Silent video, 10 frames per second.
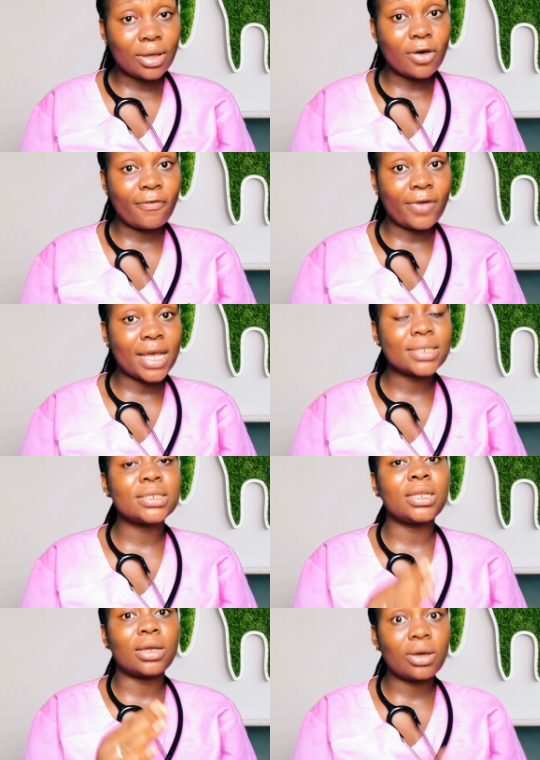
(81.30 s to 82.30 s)

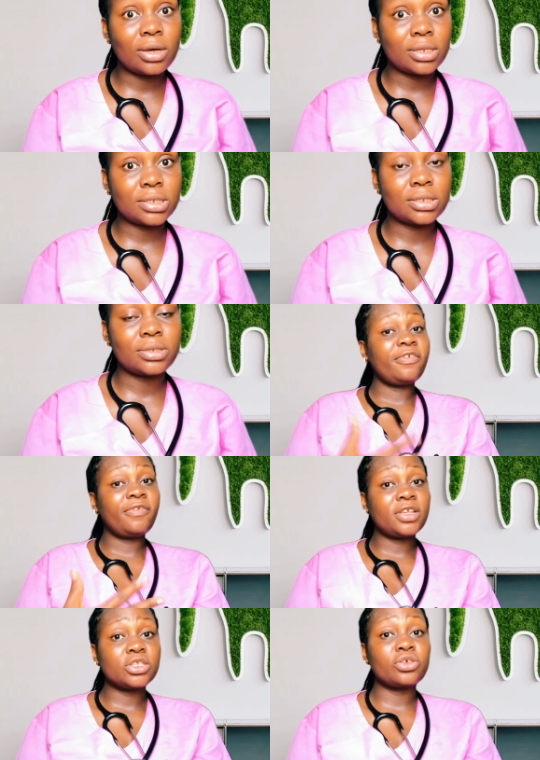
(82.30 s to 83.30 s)
offers the course.
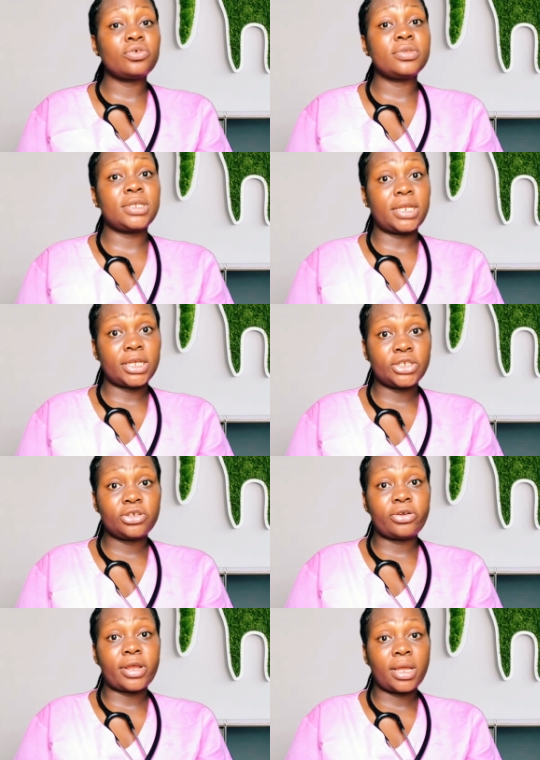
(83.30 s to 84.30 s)
Different schools in
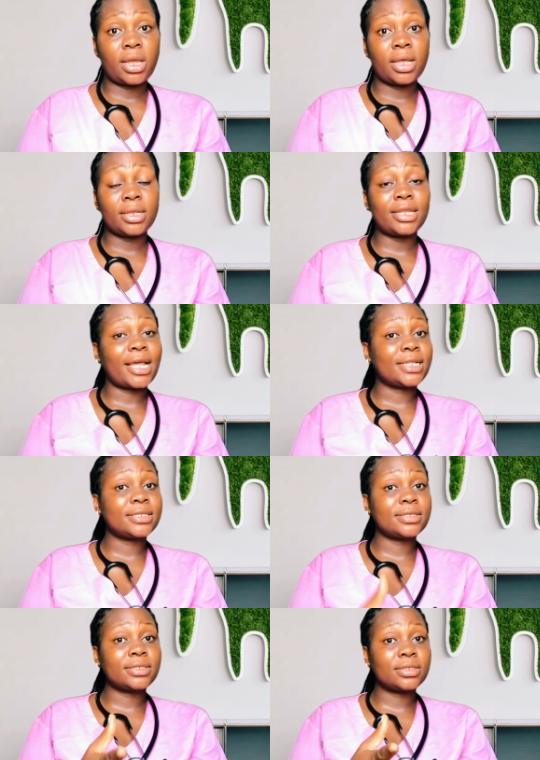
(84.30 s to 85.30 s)
Nigeria that
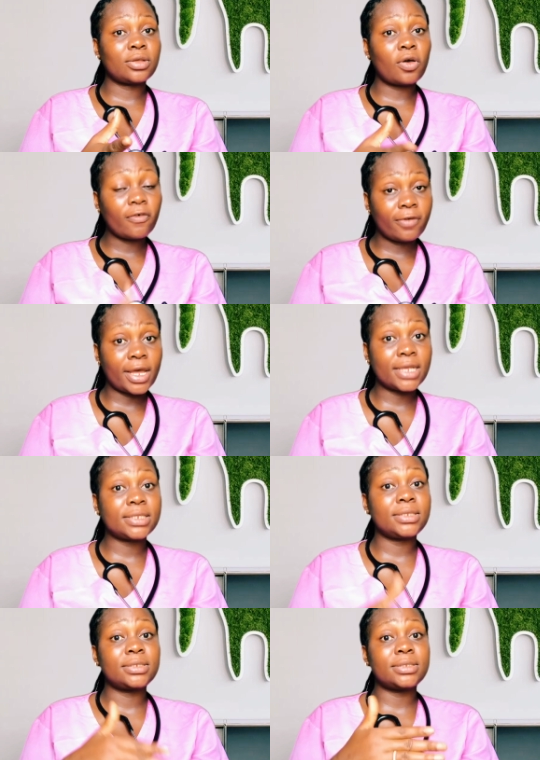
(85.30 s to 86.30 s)

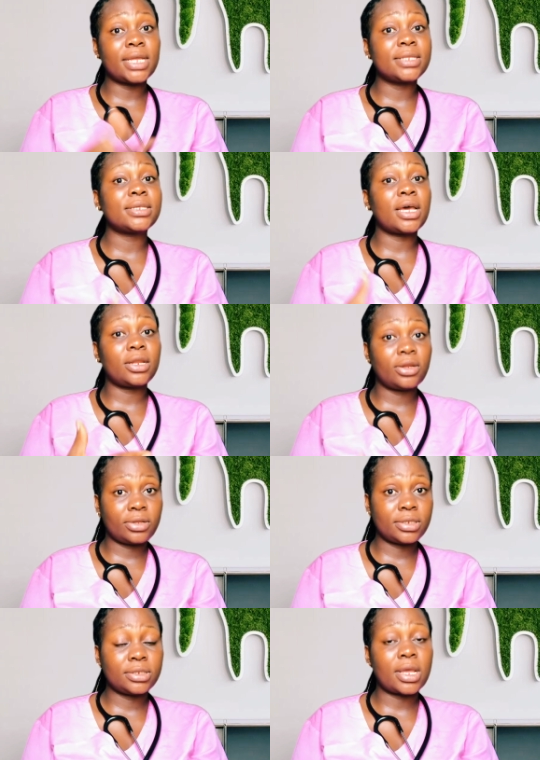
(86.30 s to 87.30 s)
offer dental
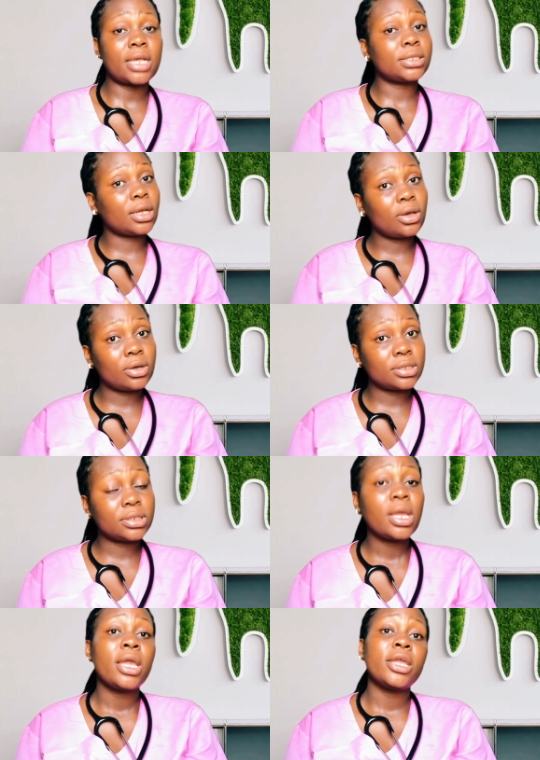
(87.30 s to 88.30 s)
nurse as a
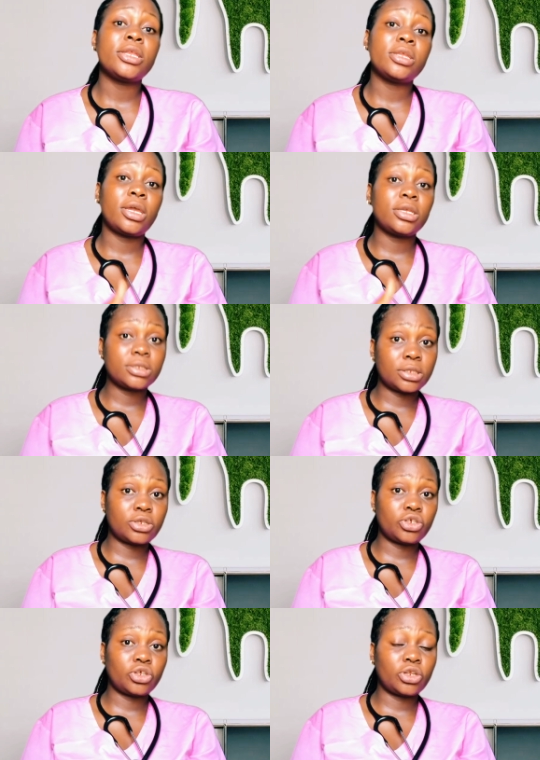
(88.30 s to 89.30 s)
course in their
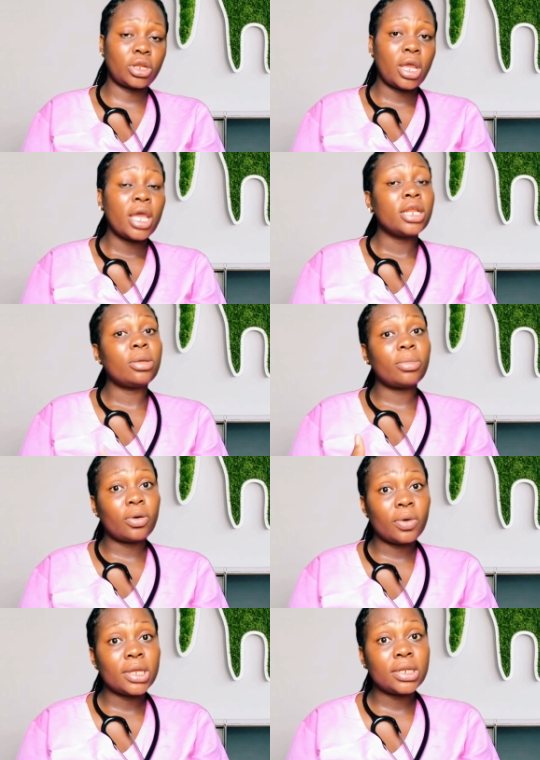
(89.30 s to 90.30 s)
institution.
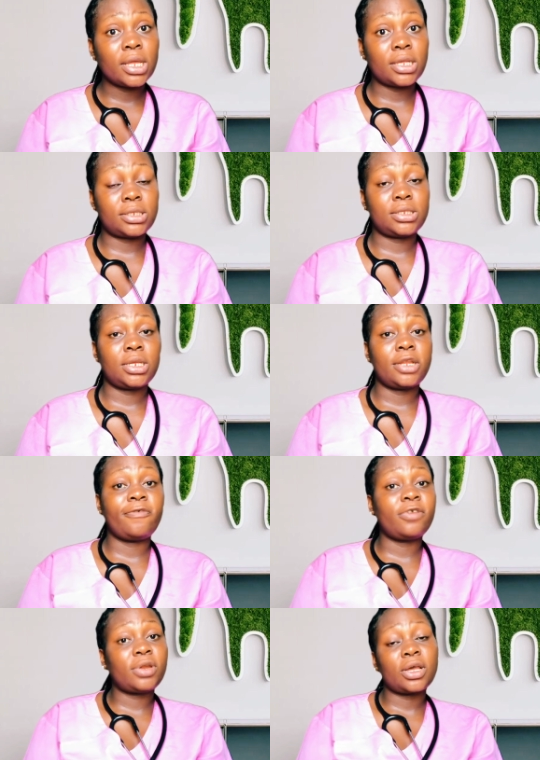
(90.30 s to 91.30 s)
Number one is
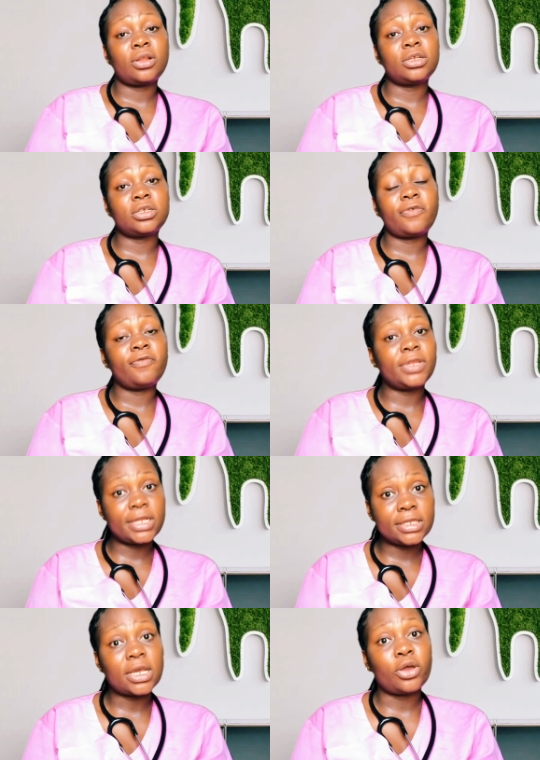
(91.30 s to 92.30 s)
the Federal College of
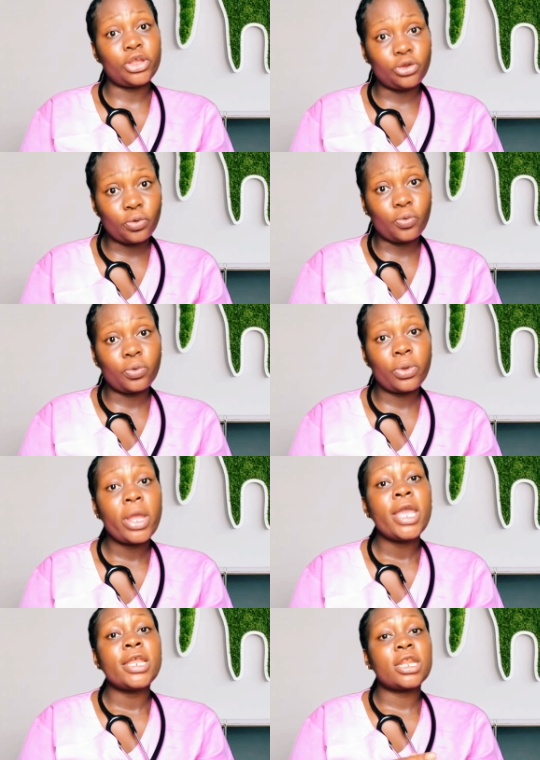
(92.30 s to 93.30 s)
Dental in Enugu.
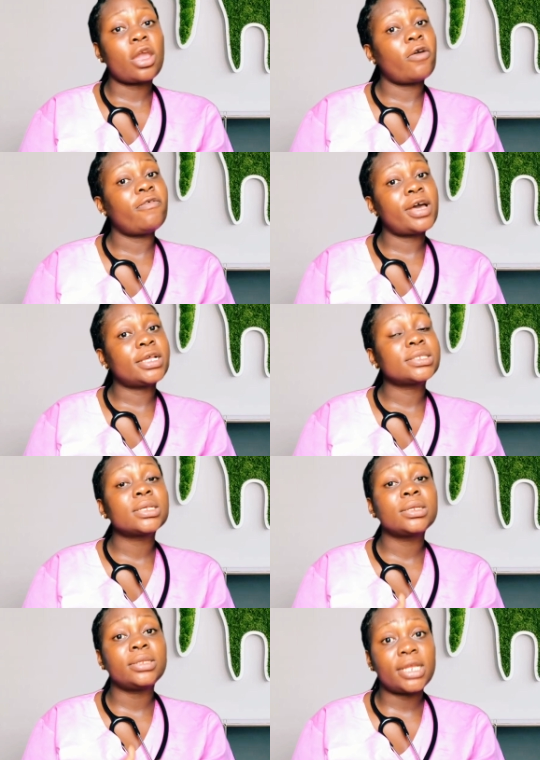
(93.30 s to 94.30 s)
They offer
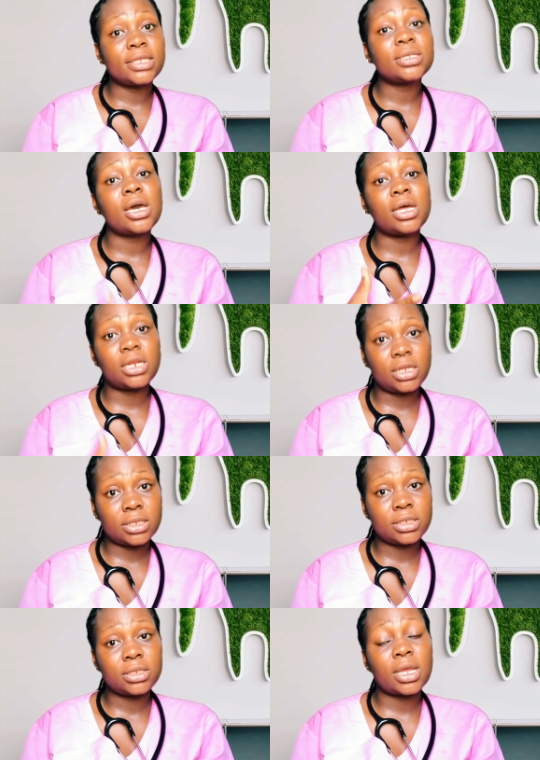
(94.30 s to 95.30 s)
dental
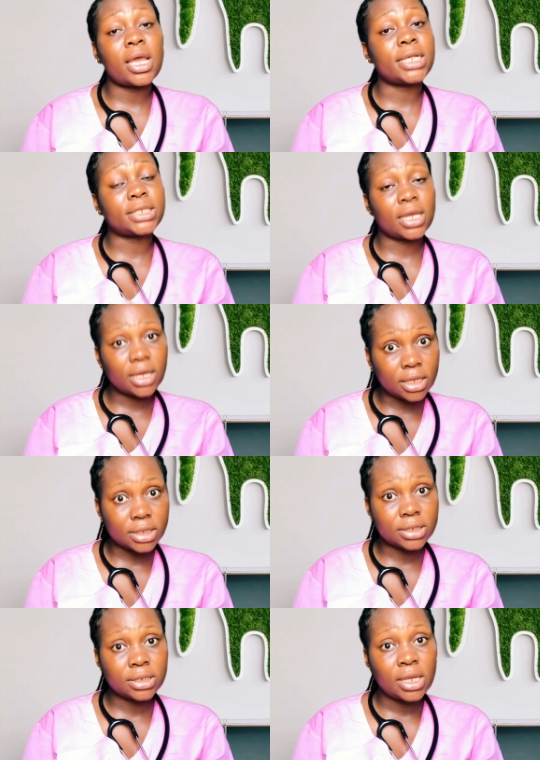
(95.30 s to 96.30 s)
nurse as a
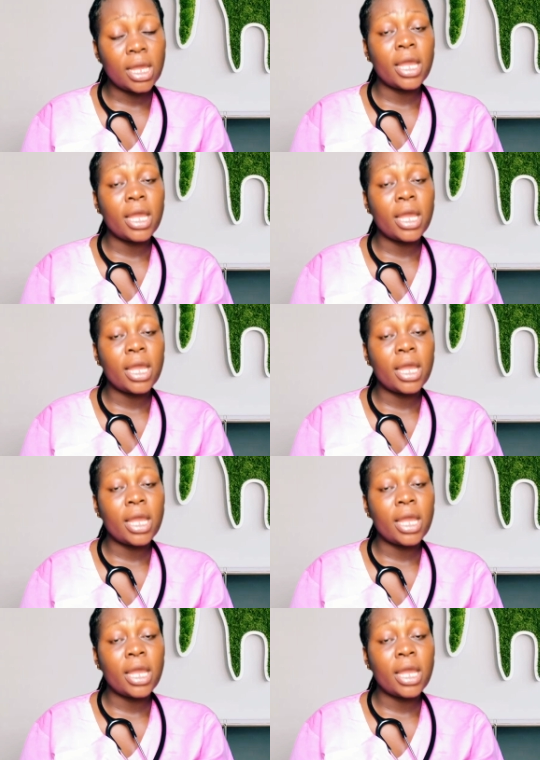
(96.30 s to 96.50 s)
course